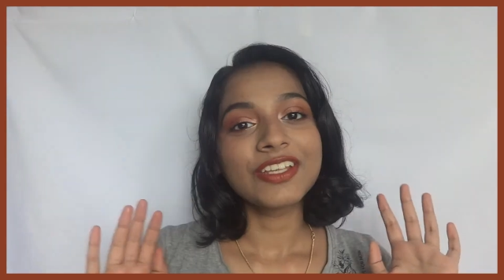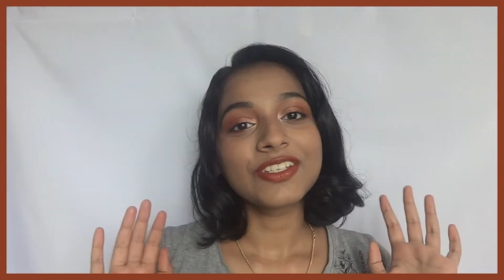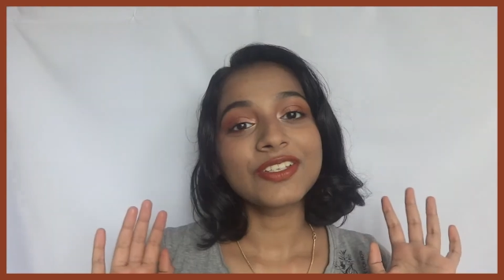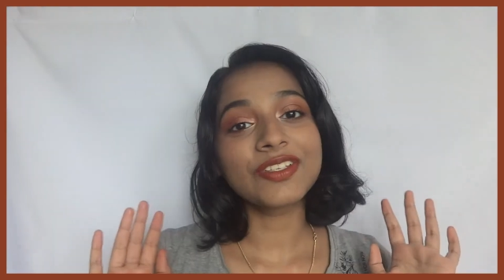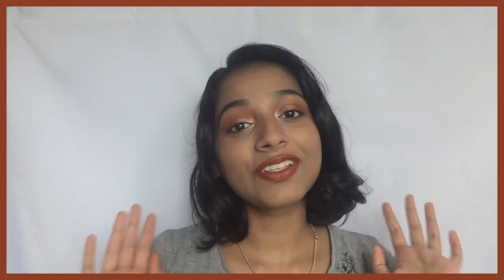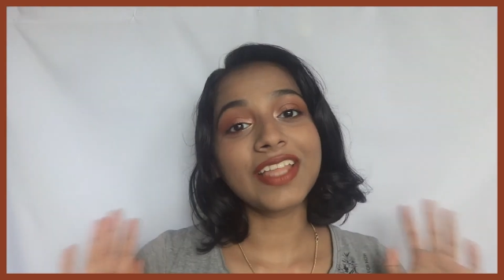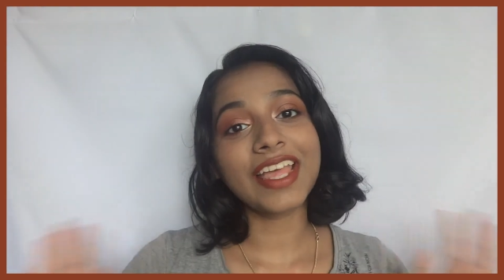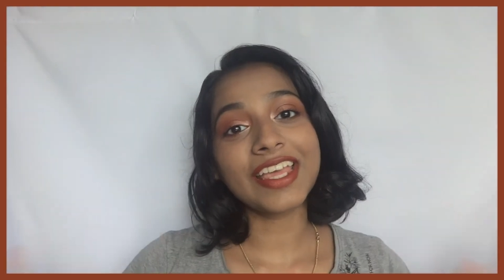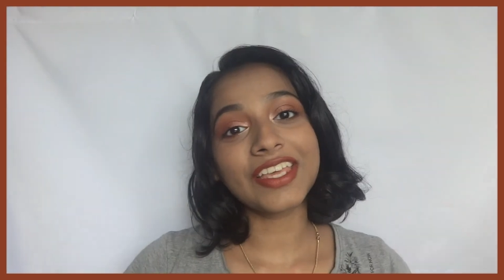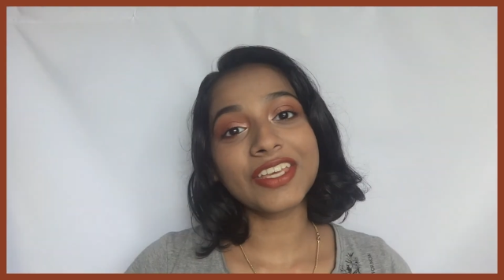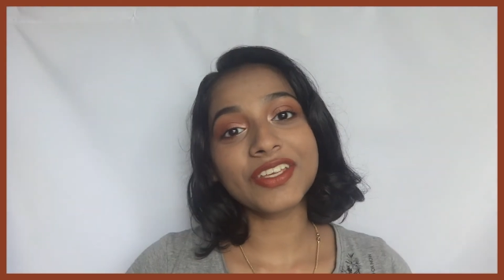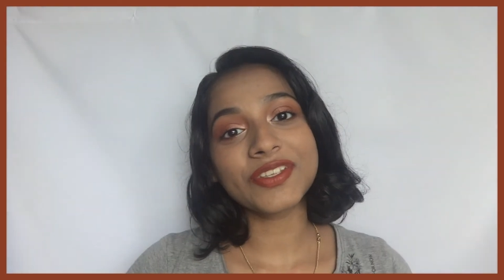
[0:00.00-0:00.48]

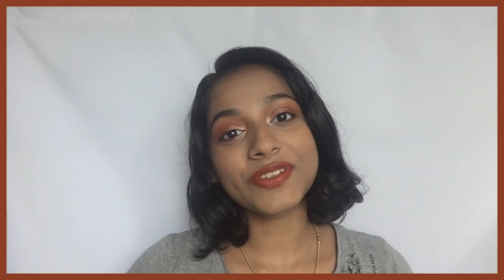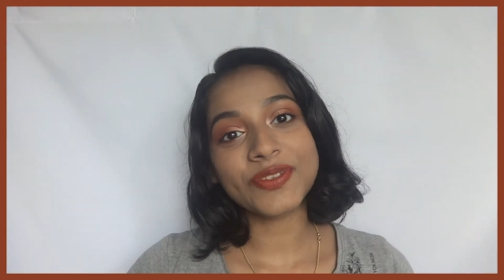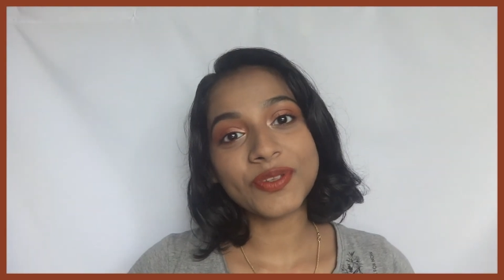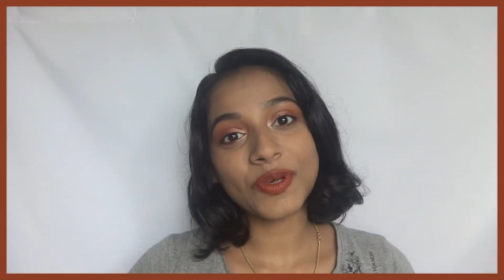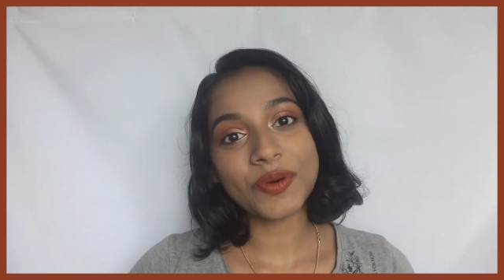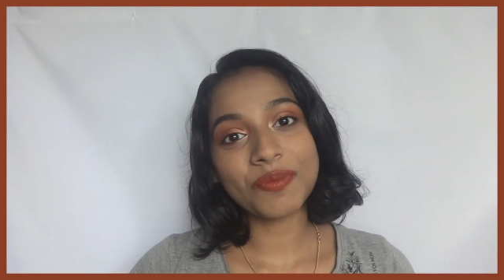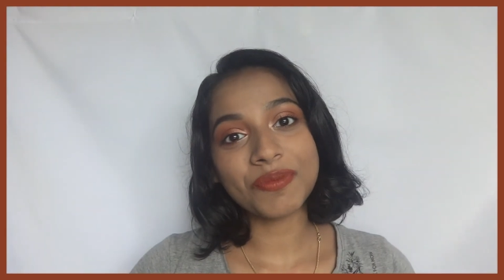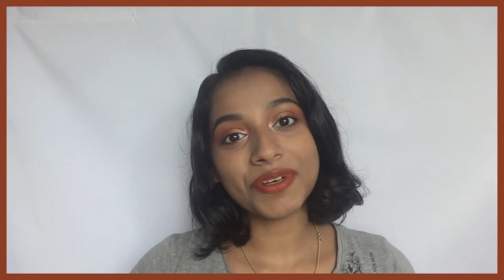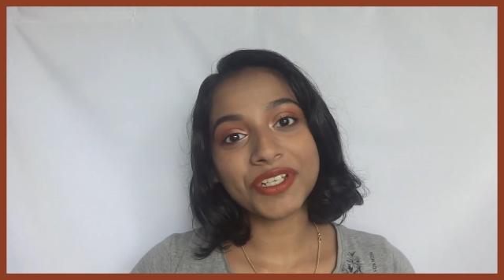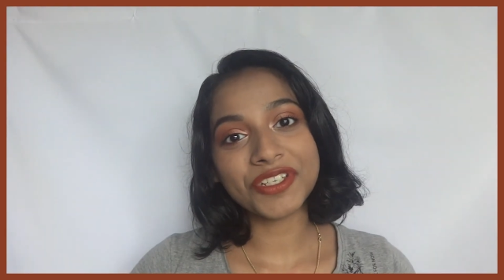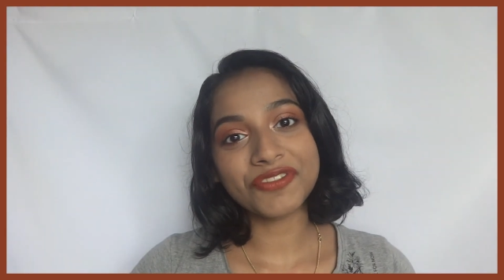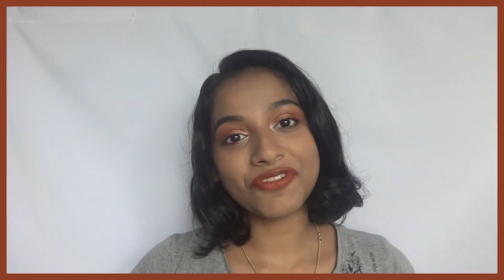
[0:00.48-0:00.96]
So thank you
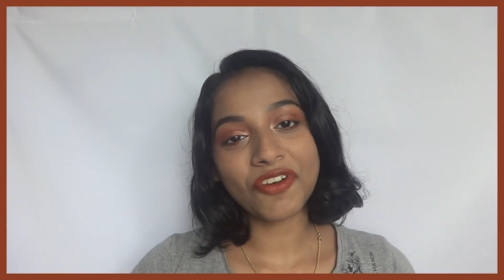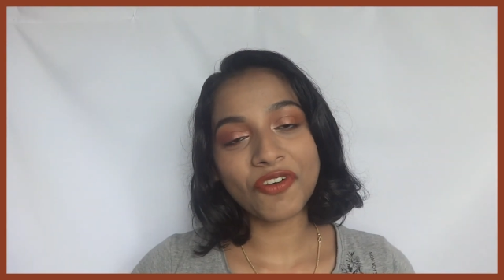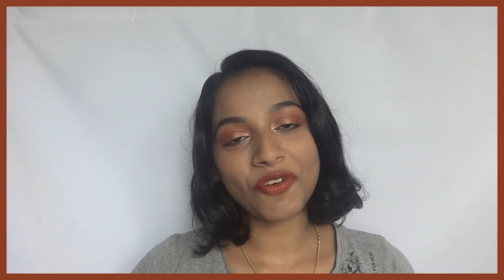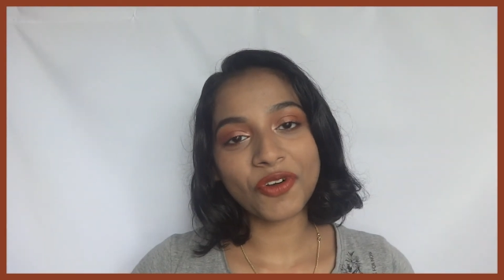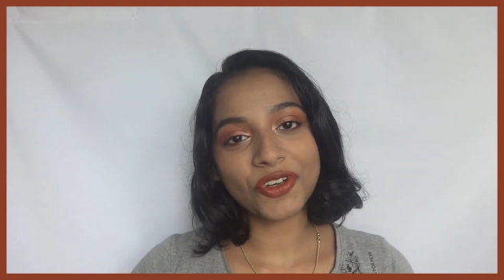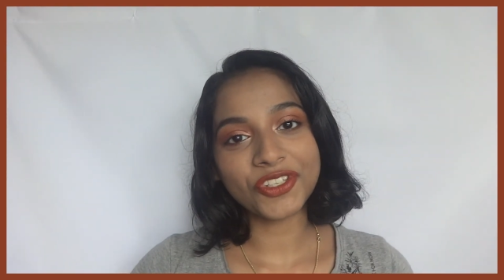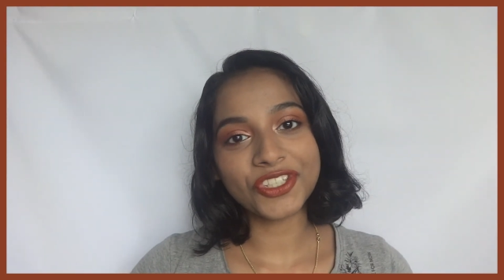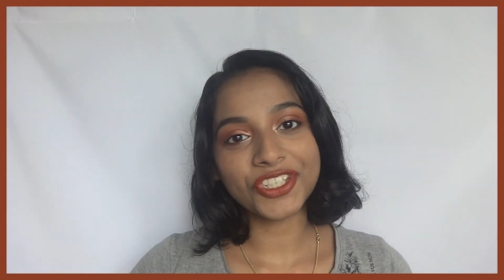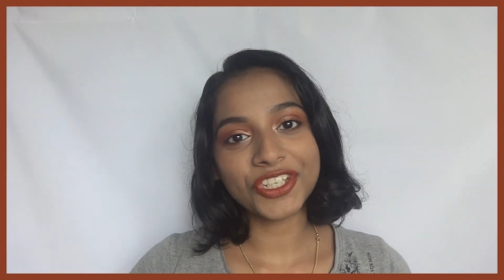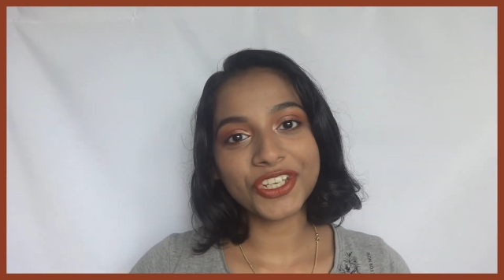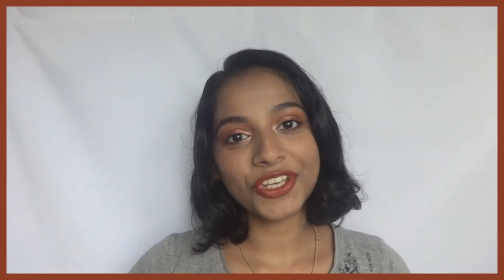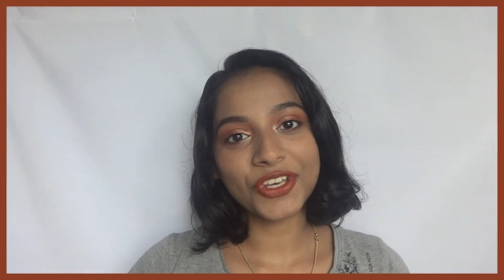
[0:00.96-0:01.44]
so much for
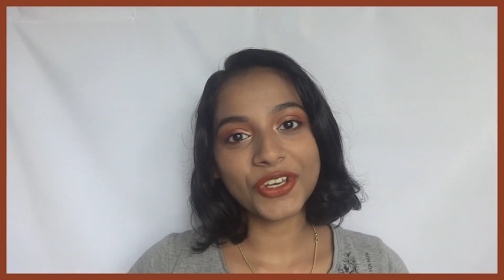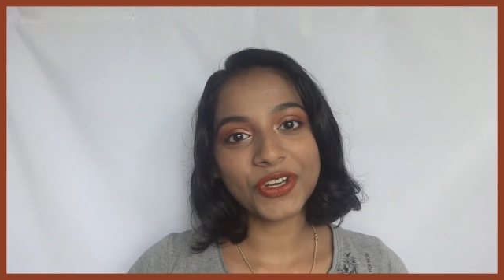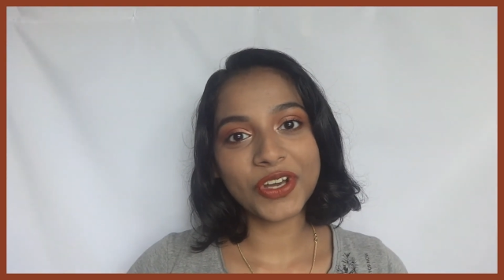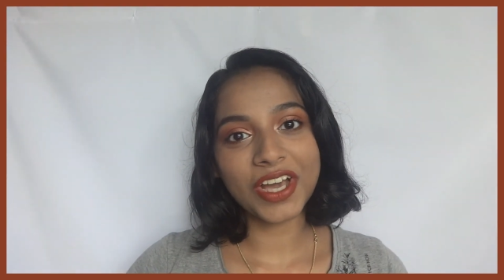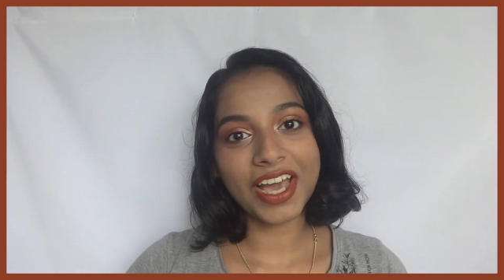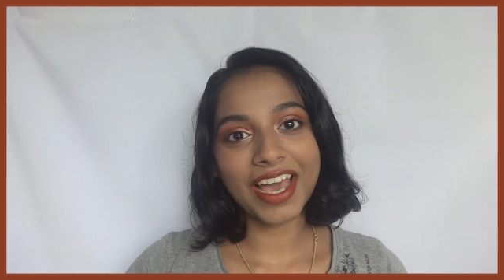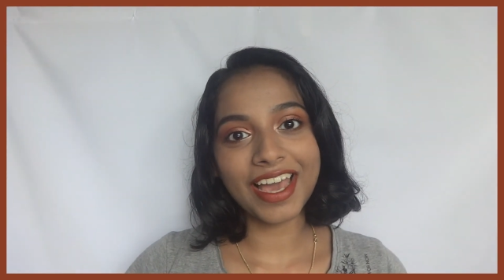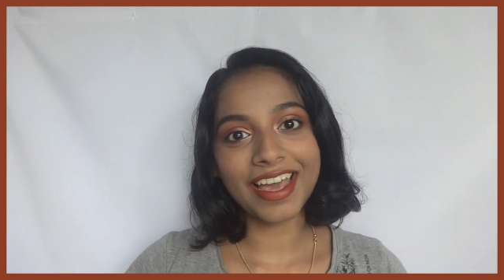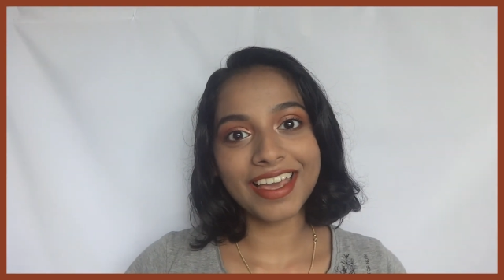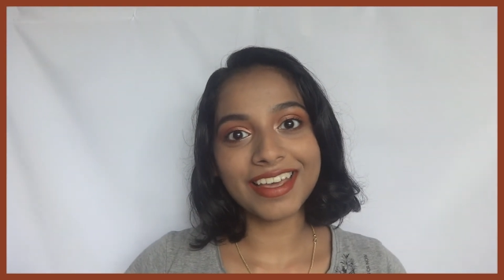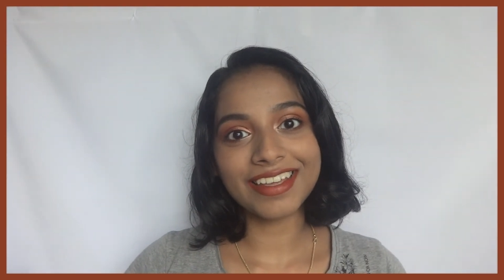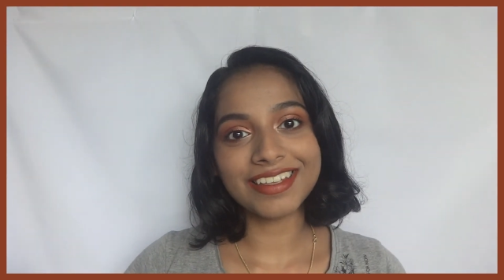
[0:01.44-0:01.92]
watching, you
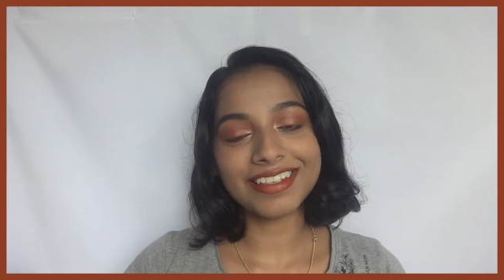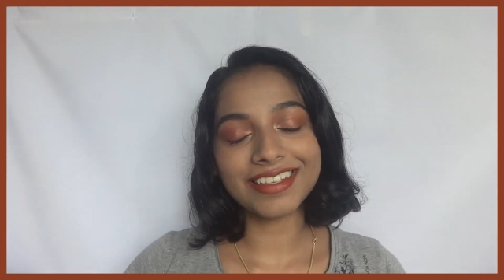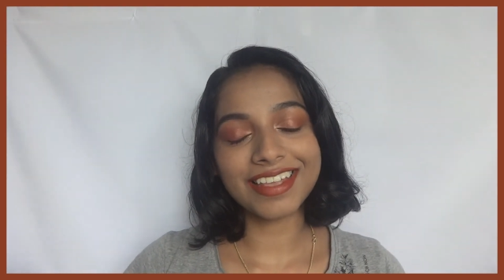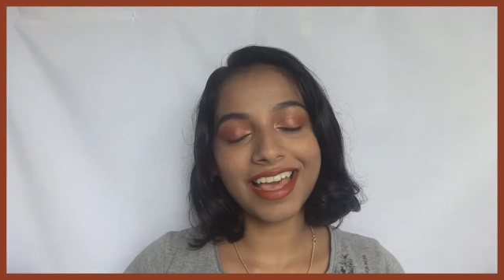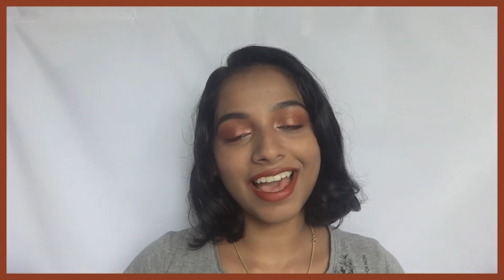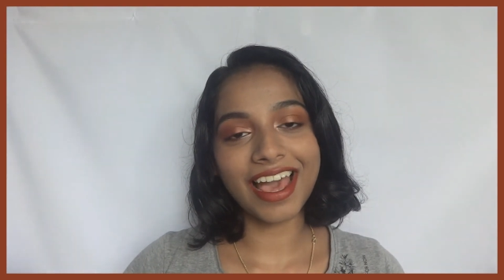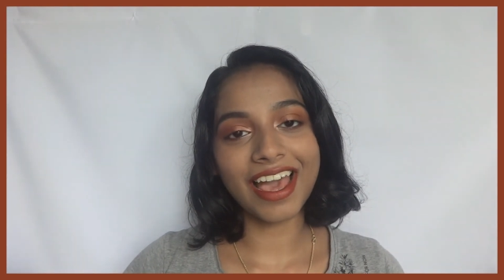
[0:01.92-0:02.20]
guys.